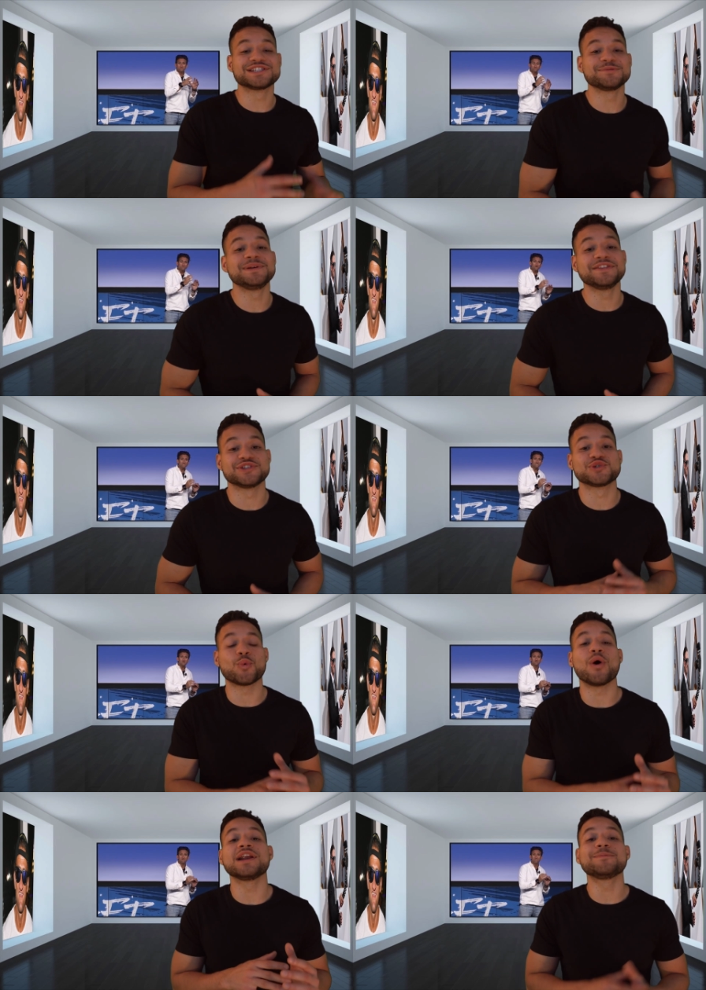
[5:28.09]
to be the
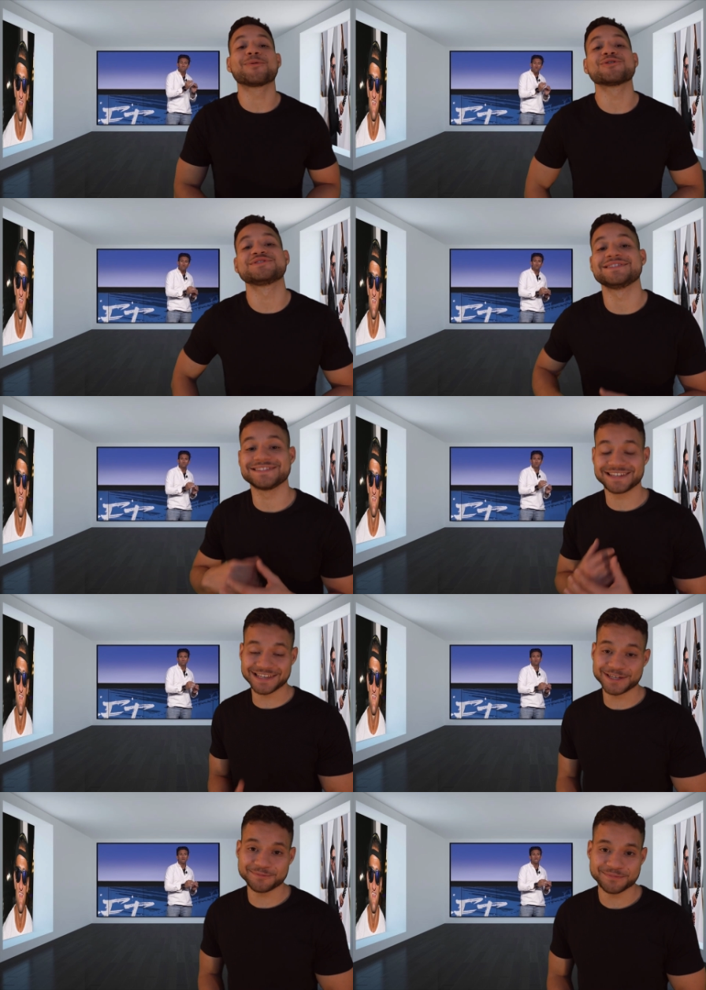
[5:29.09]
20-person
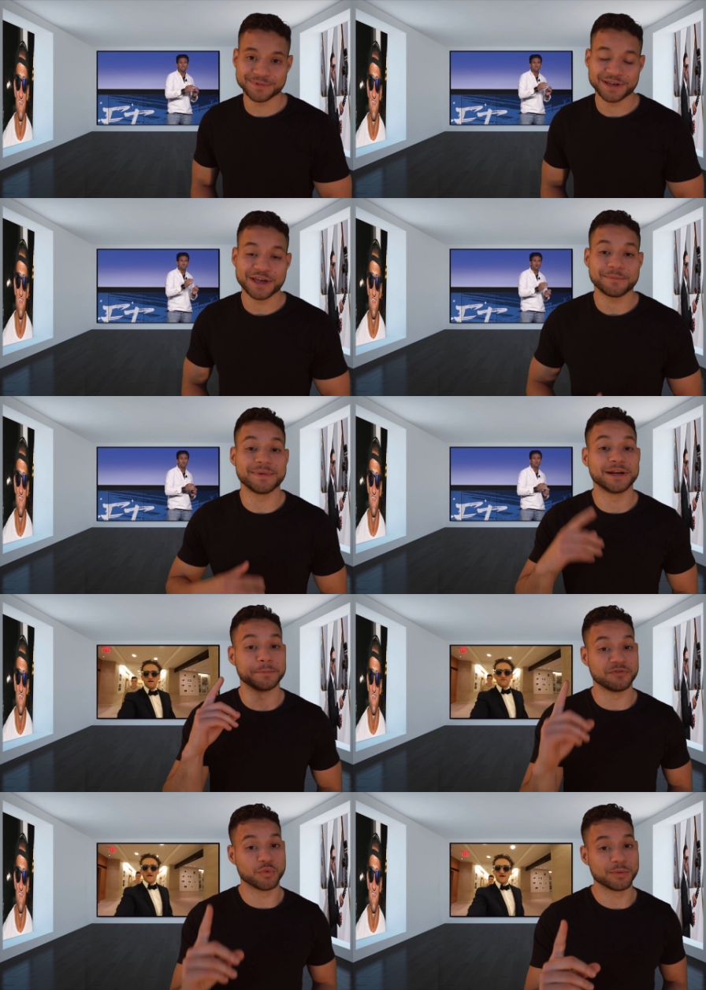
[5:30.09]
team made
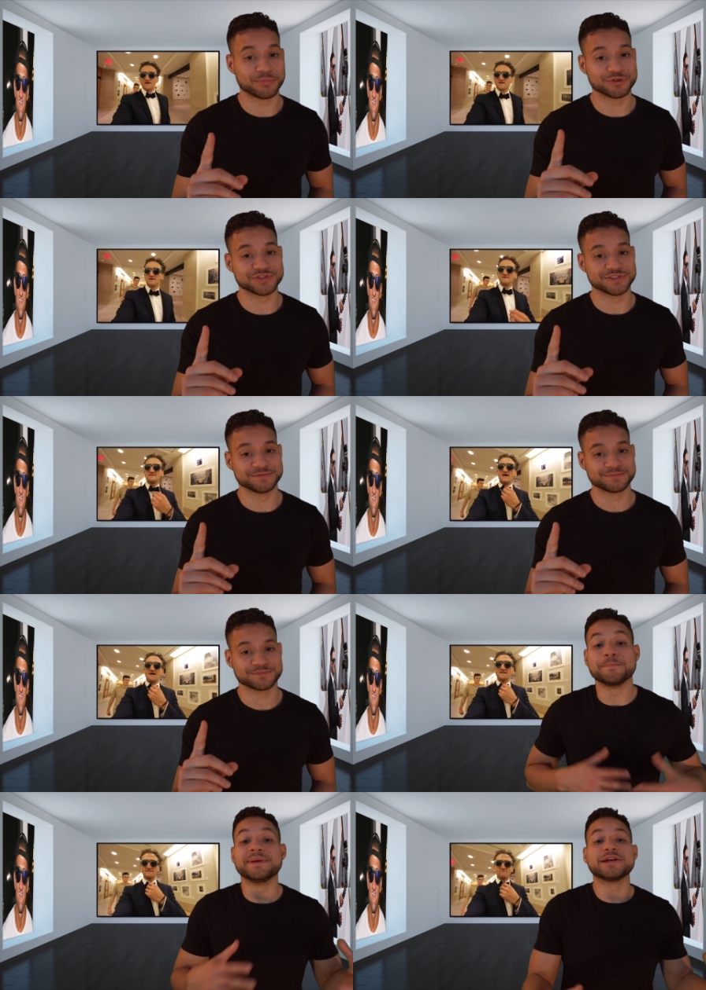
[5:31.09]
up of one person.
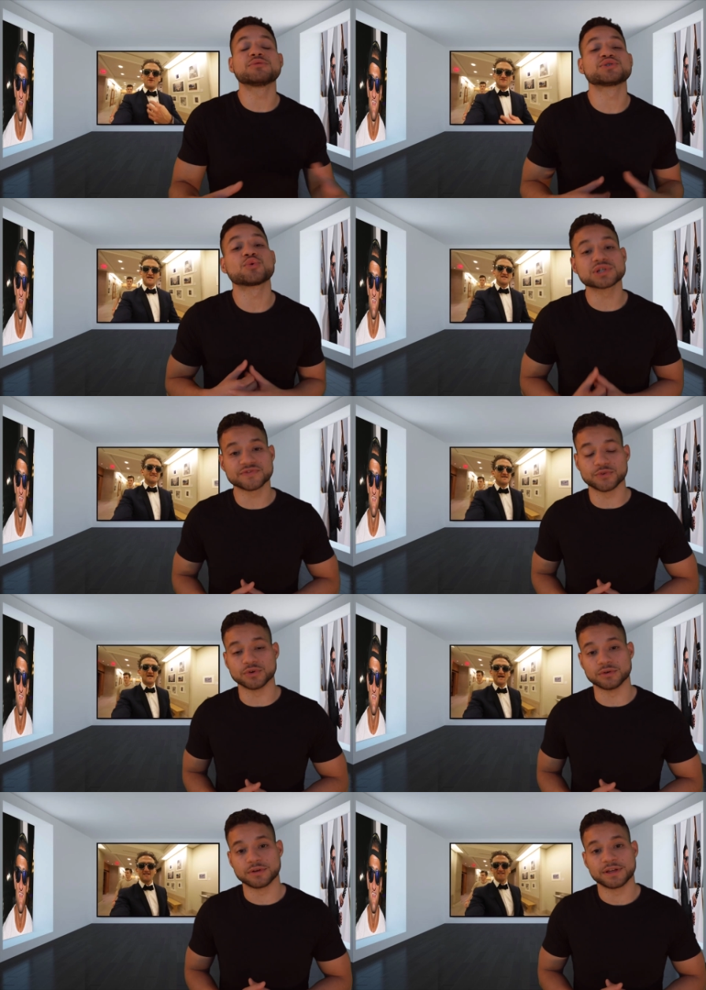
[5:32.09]
Be
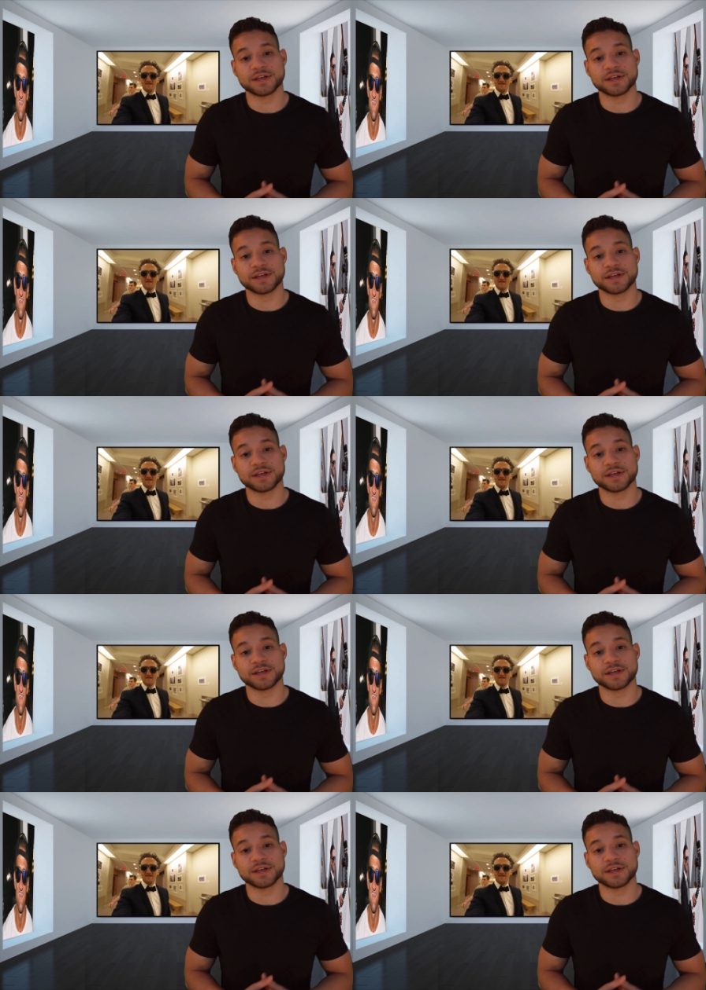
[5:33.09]
resourceful.